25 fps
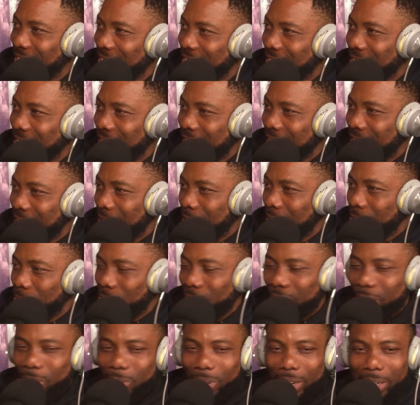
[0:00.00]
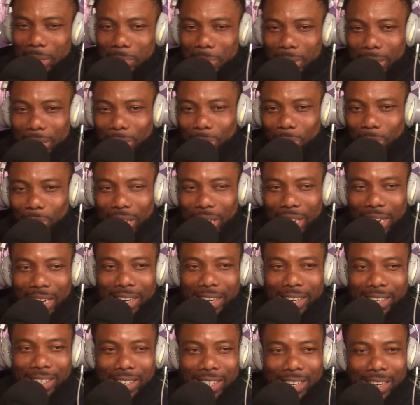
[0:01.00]
the what they call them, the social
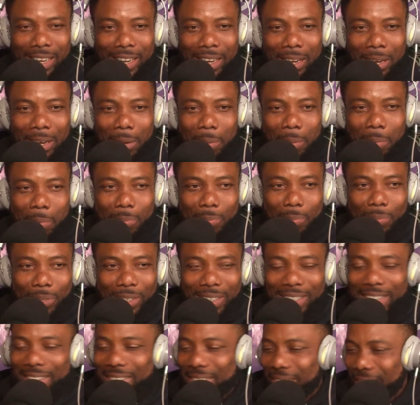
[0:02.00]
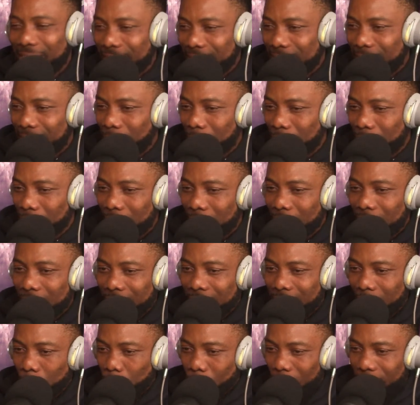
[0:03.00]
listing settings in
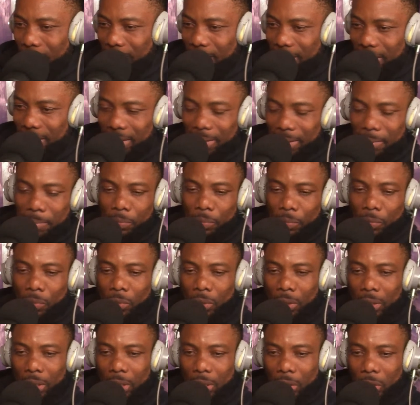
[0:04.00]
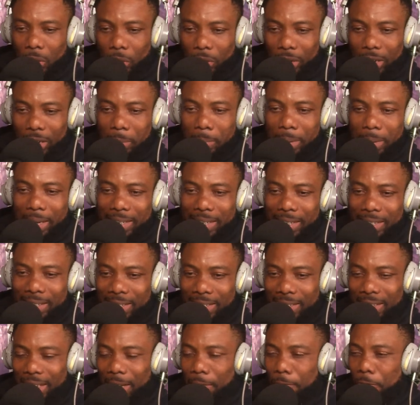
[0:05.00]
the West, they already made it
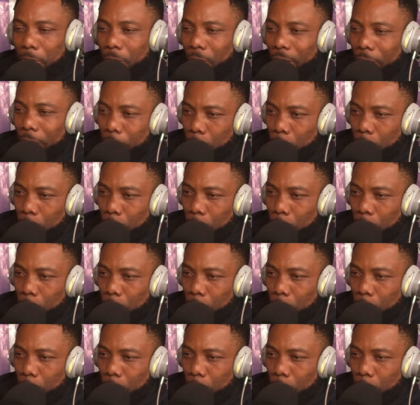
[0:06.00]
easier for